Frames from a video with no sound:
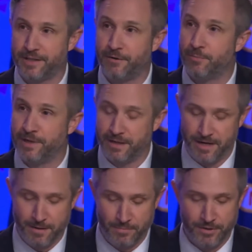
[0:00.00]
There will be a
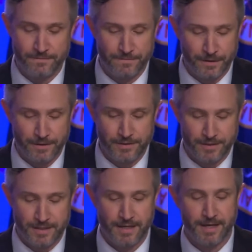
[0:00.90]
number of
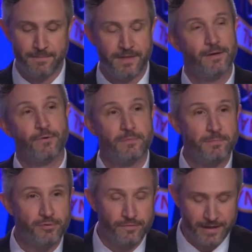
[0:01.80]
firsts um, that will be
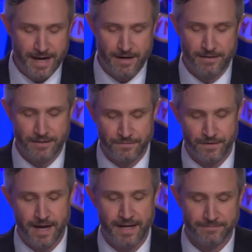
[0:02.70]
proving out on this
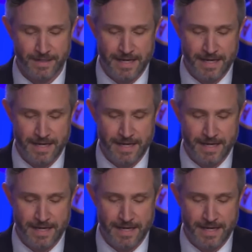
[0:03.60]
flight.